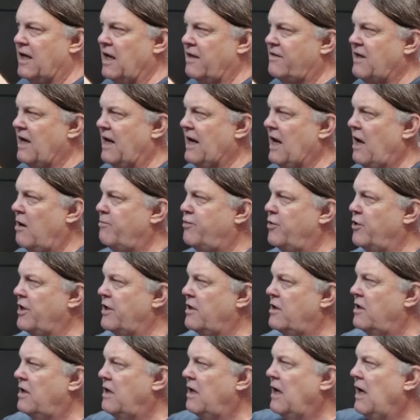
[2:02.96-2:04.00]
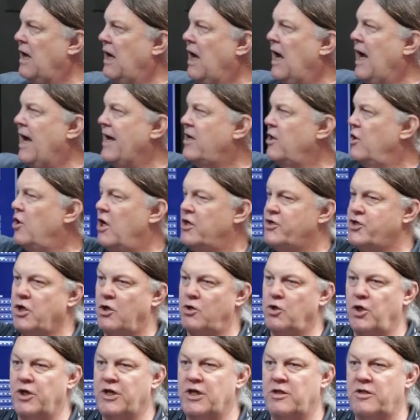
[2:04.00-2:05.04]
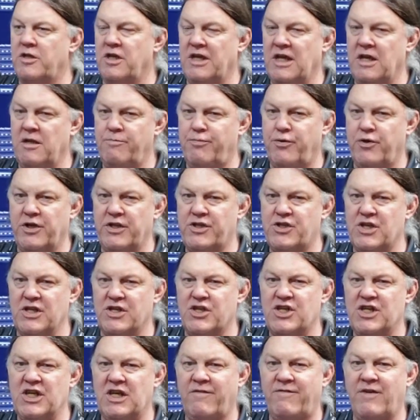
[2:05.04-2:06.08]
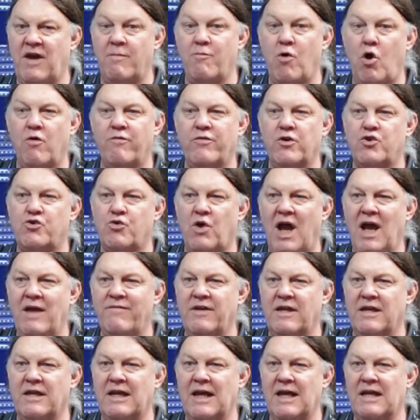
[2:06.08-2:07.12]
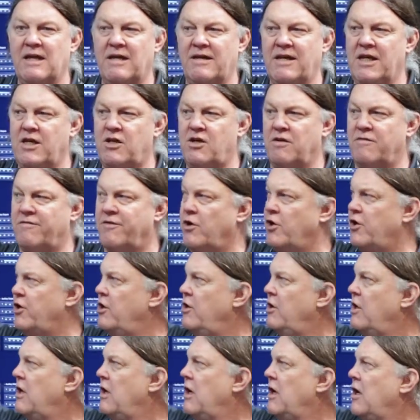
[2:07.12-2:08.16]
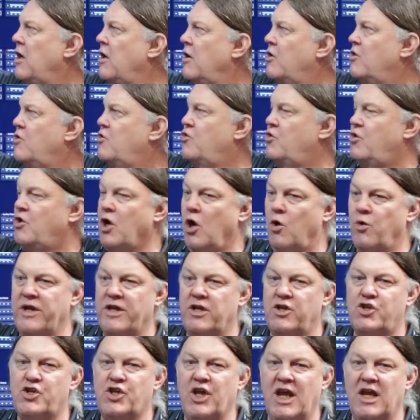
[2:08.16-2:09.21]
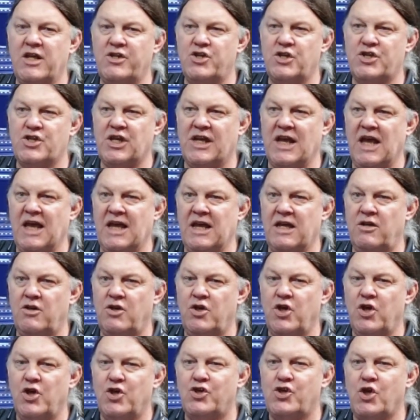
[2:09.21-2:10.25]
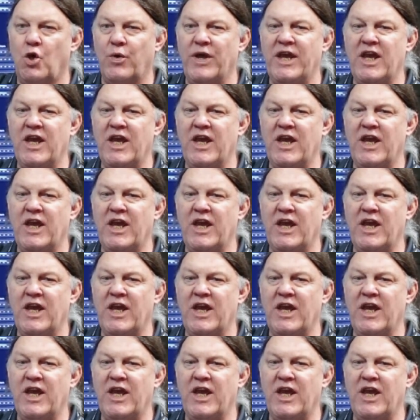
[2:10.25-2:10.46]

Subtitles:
get that output. I can also look at the inputs and see if I'm overdriving an A to D converter, go in, change its gain. So